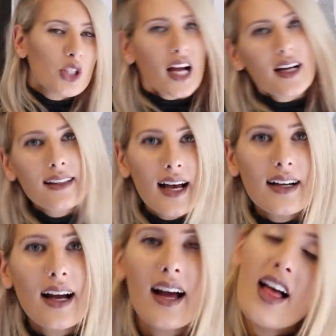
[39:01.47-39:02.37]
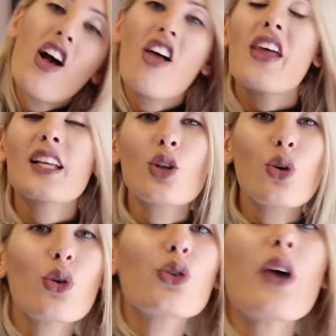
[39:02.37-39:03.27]
chakalaka. That's
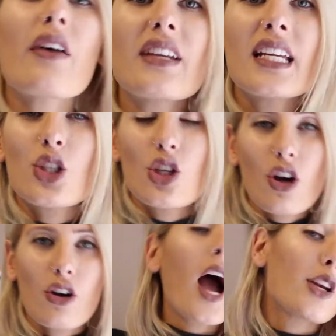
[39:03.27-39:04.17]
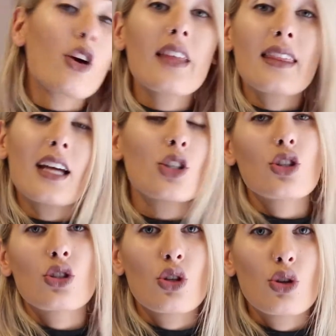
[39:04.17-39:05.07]
all you ever need to know. I know that
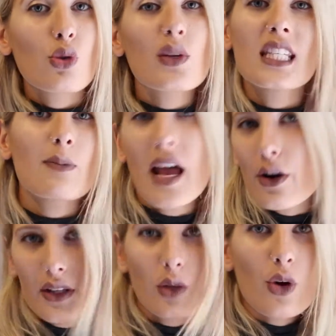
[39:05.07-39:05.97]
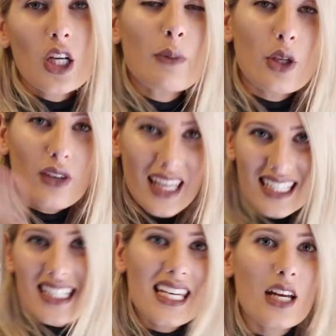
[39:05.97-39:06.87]
just threw a spanner in the works, but you
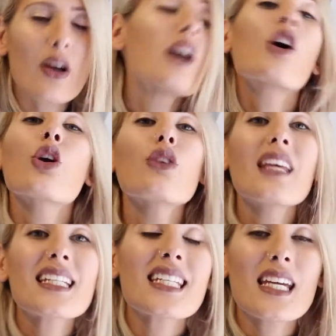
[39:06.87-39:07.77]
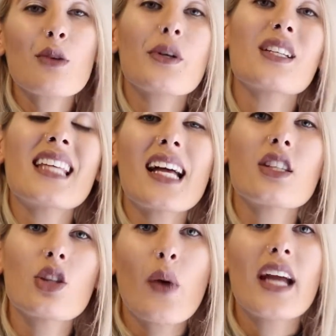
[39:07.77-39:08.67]
needed to hear it. You needed to hear it because
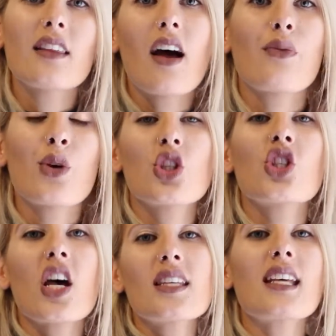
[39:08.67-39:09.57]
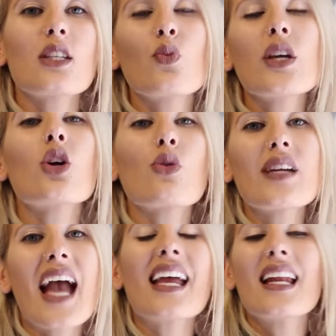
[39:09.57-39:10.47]
that's the way life works. Just as we
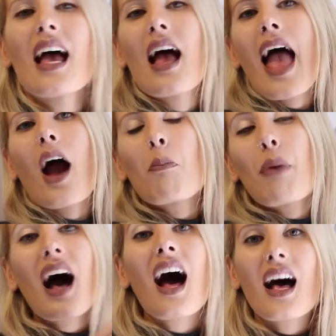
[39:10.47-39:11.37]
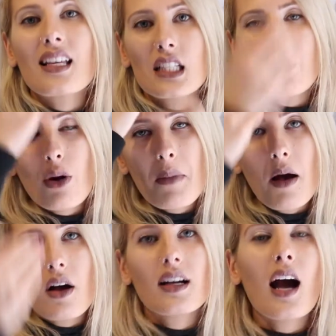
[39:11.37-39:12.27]
create our past from
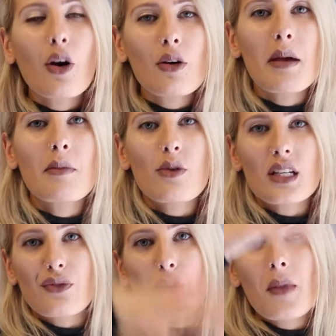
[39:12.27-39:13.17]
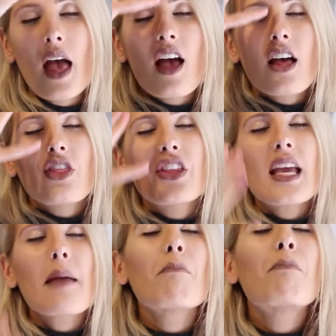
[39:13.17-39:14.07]
our current memories, from
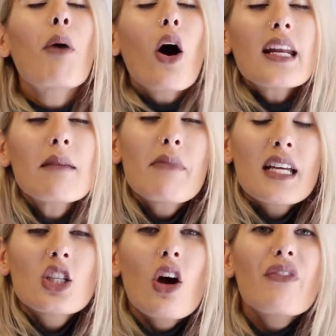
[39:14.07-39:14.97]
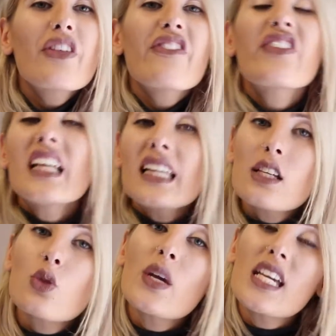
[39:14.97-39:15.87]
the embodiment of the
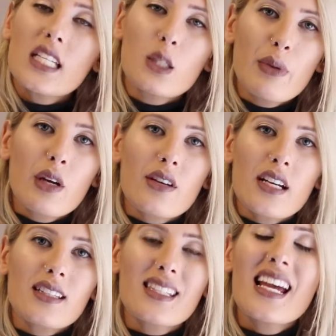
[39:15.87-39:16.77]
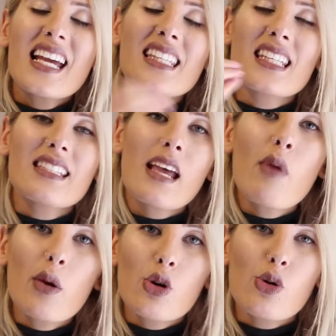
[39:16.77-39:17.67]
feelings we experience, is the same
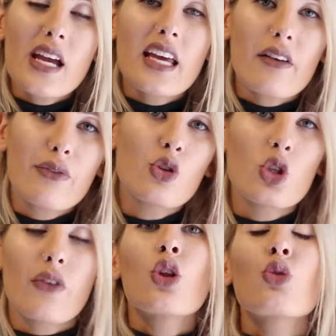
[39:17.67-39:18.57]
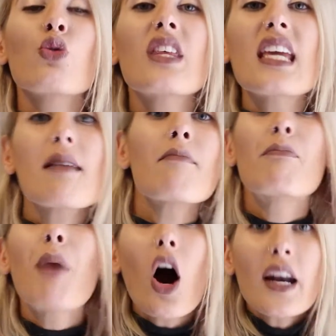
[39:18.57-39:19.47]
way we create our future. Through the
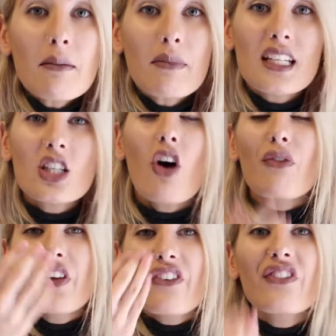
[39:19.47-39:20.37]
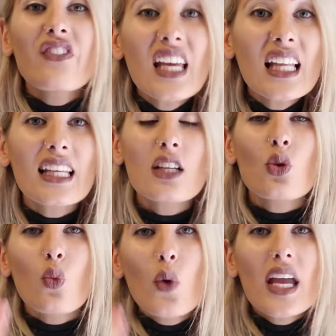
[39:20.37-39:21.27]
embodiment of the feelings
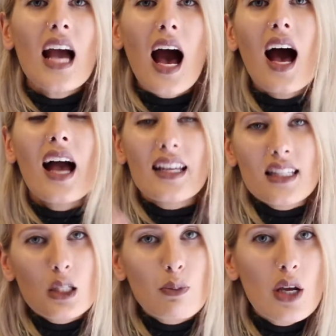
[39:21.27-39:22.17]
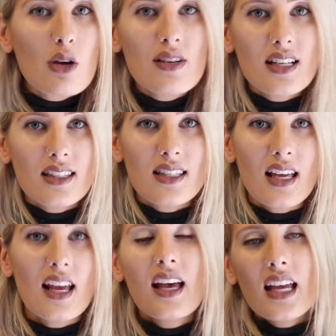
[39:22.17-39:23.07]
we are
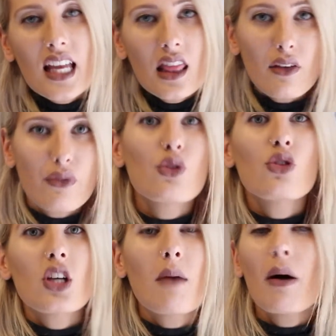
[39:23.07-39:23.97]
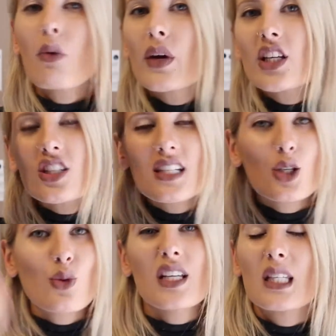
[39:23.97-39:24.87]
experiencing in the future, but we just need
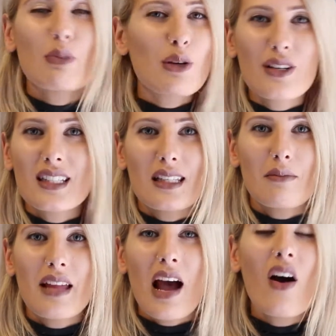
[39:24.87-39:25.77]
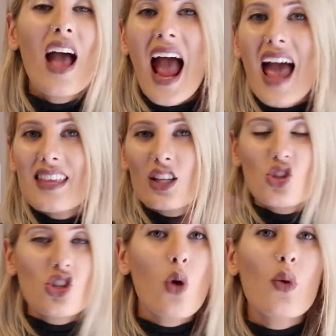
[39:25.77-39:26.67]
to experience them now. And then
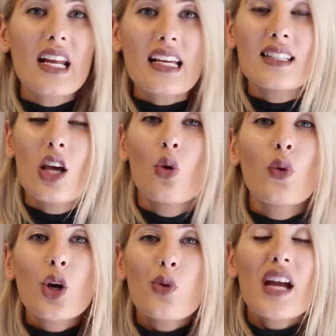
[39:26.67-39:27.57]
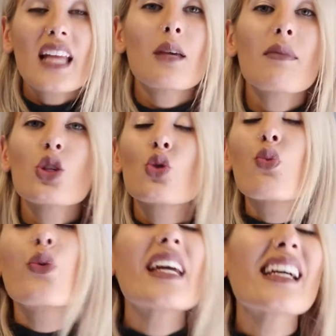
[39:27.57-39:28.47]
so it is. We create them as
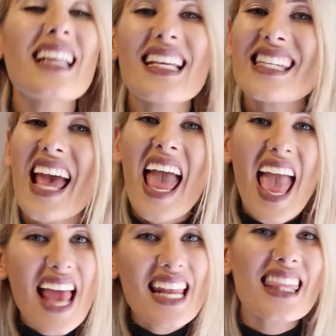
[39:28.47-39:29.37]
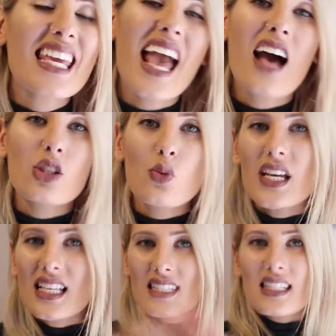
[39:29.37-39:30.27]
real as anything else we
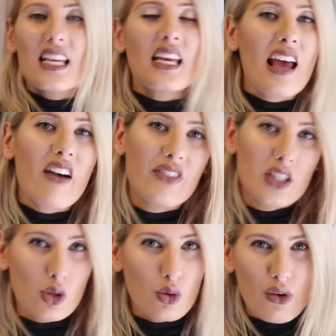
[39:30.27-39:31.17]
can see in our physical